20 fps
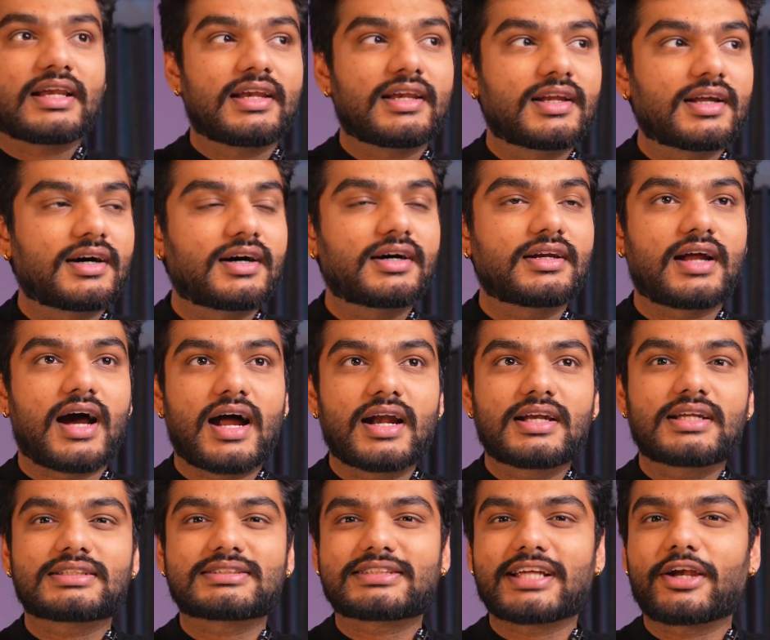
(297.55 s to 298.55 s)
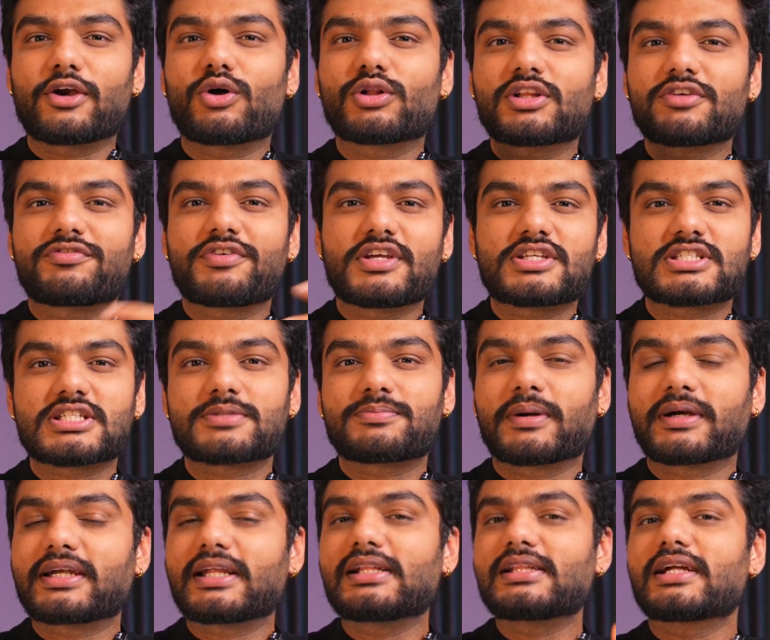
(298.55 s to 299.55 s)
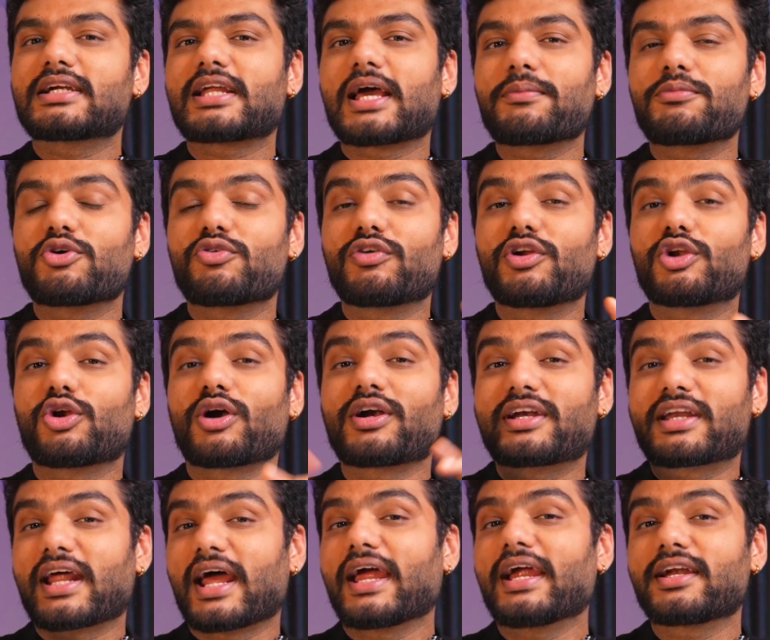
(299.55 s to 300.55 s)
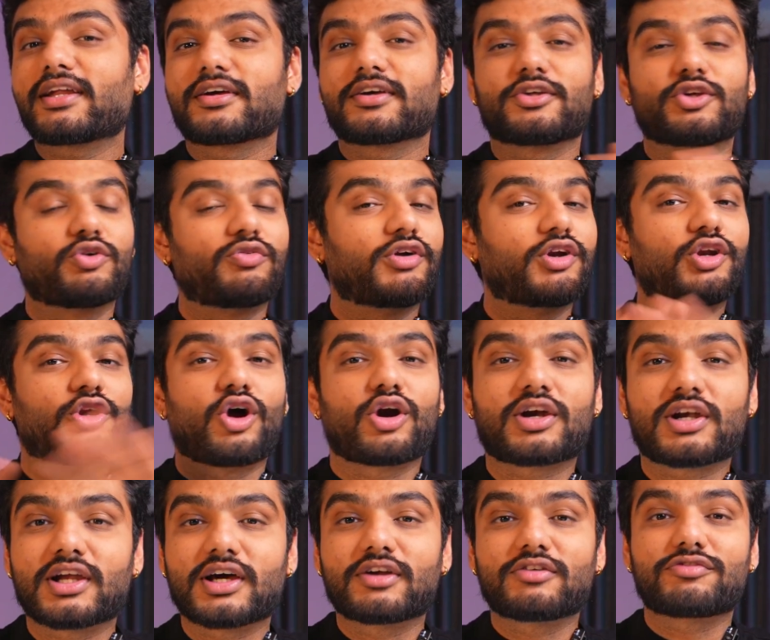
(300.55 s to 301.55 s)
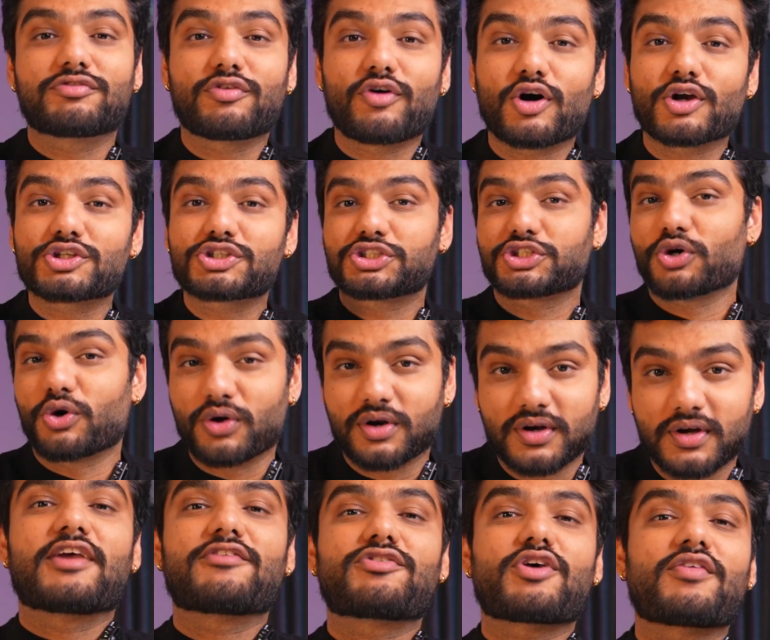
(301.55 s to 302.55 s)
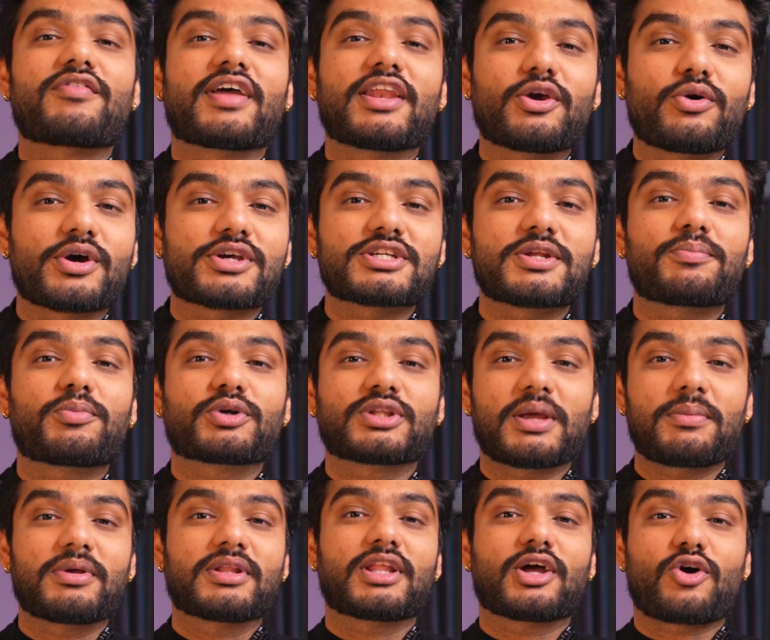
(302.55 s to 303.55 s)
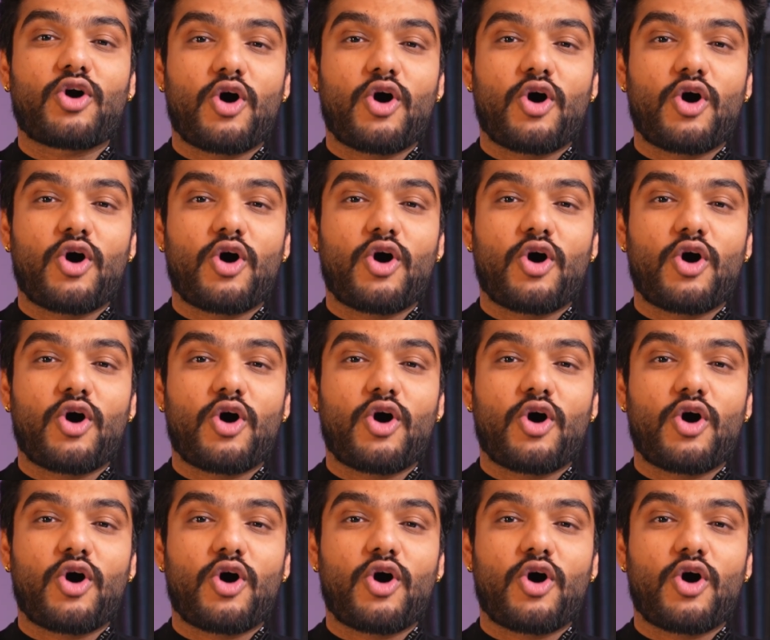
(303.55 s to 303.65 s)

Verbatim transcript: learn, understand all the features, but till the time you will not try it, you will not learn for sure. If you have any question, put them in the